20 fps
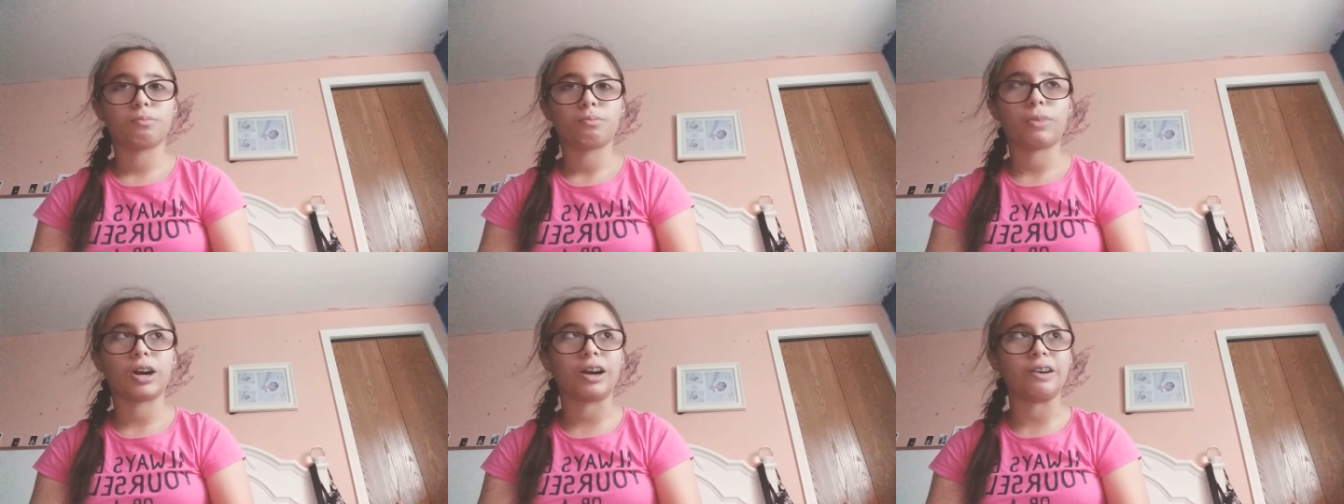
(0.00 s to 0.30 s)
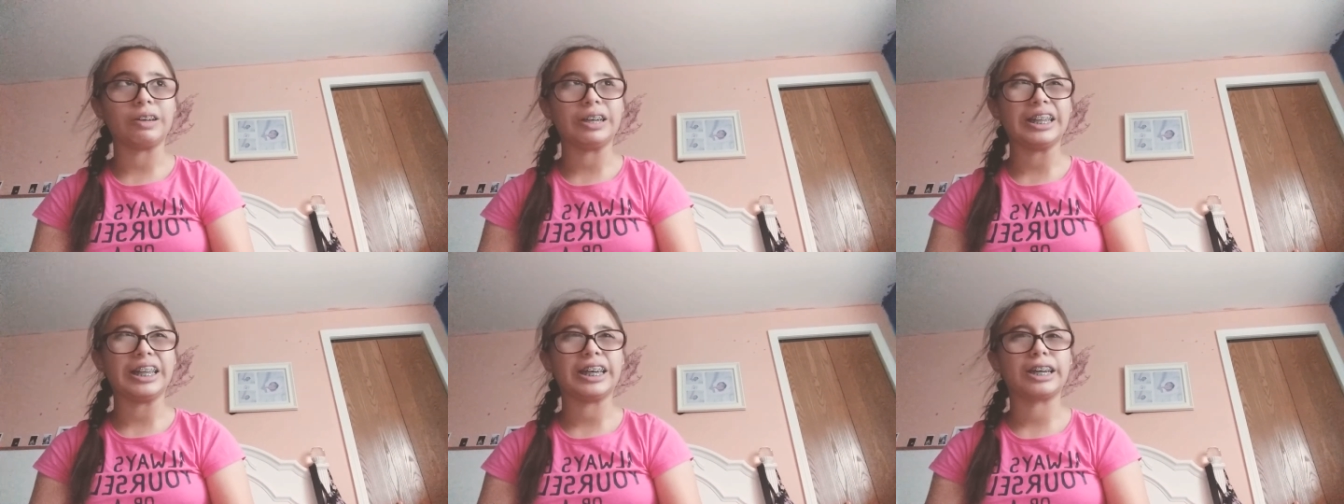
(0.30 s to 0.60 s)

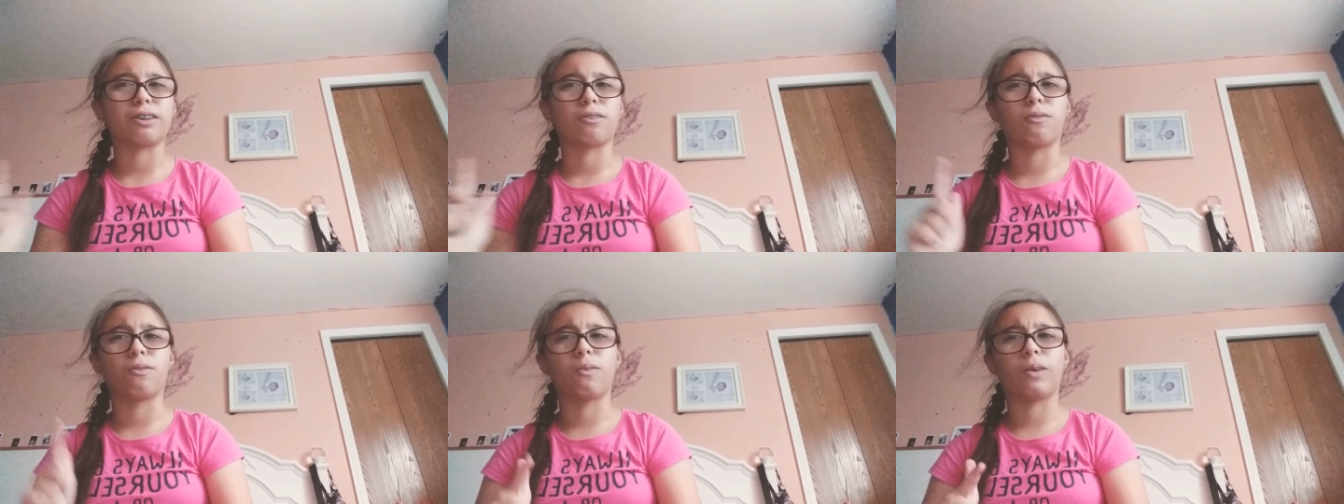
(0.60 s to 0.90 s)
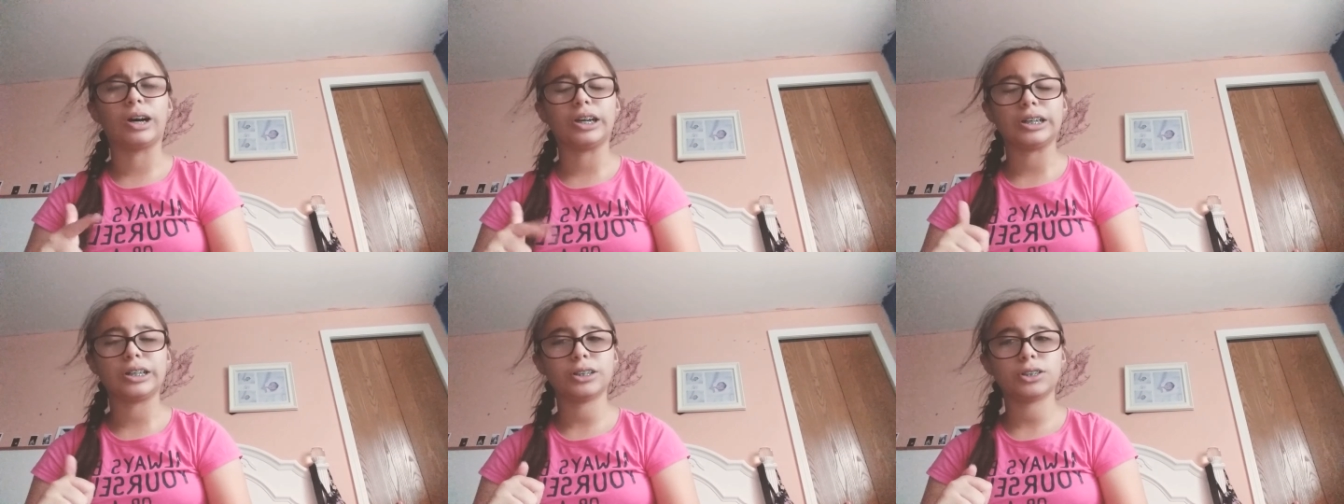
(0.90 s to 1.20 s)
probably like
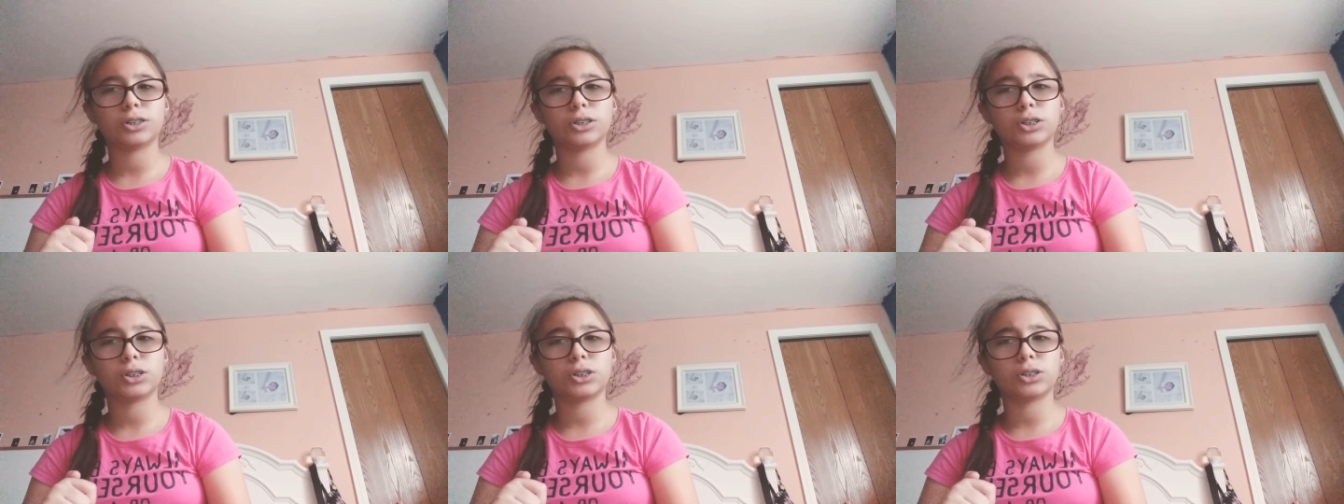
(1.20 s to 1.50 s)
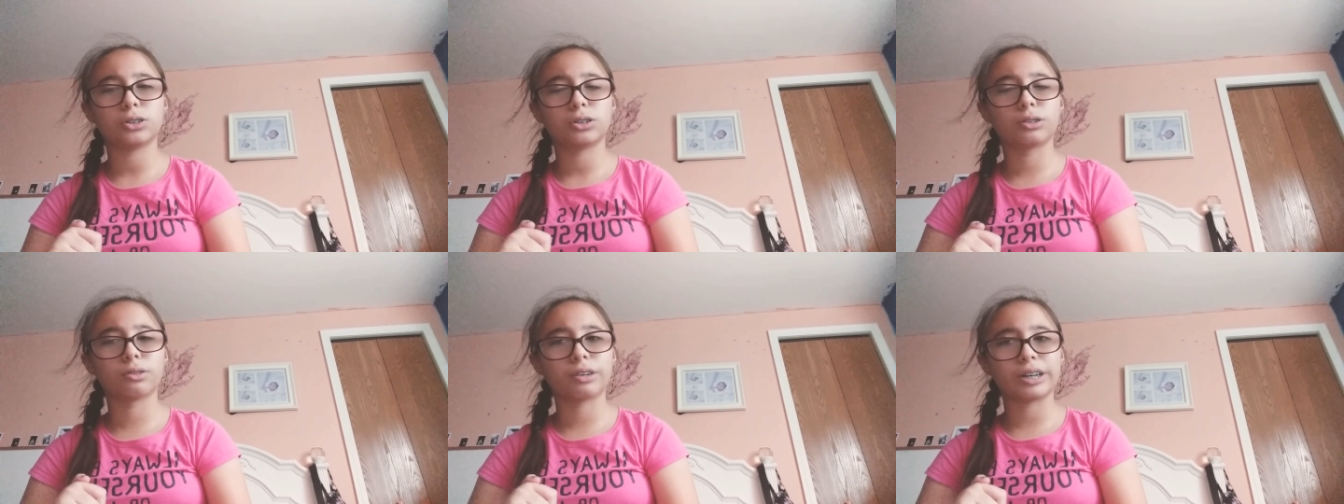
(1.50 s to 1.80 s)
one
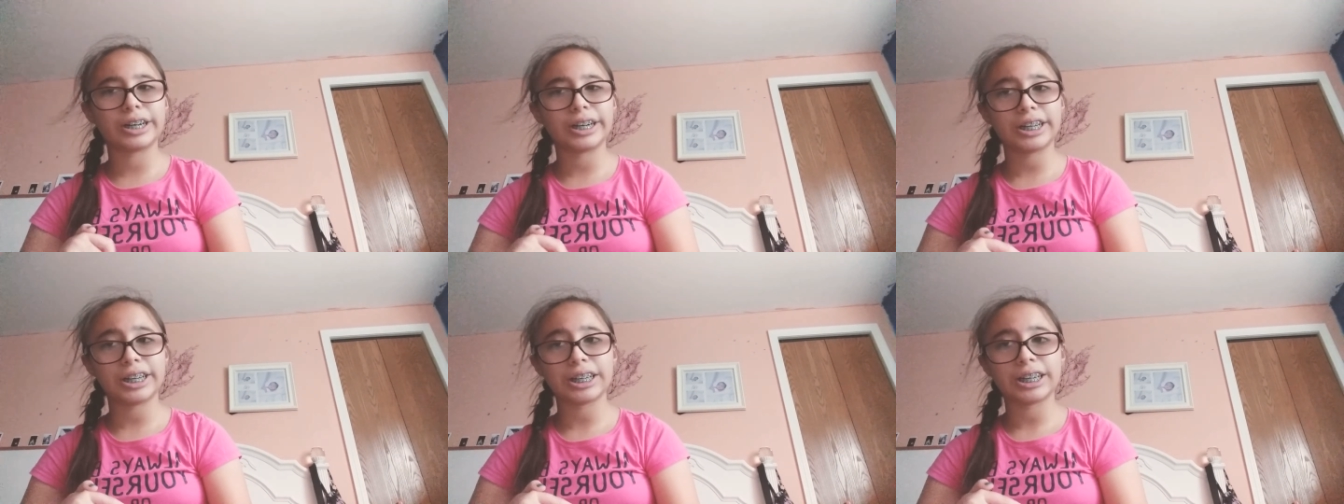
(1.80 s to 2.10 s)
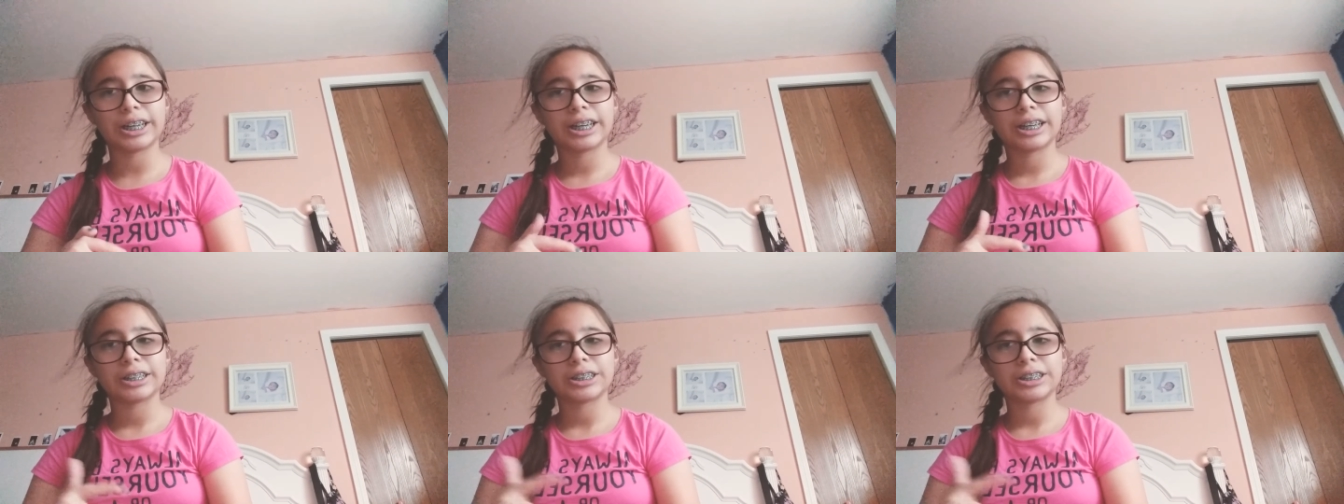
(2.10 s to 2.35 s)
three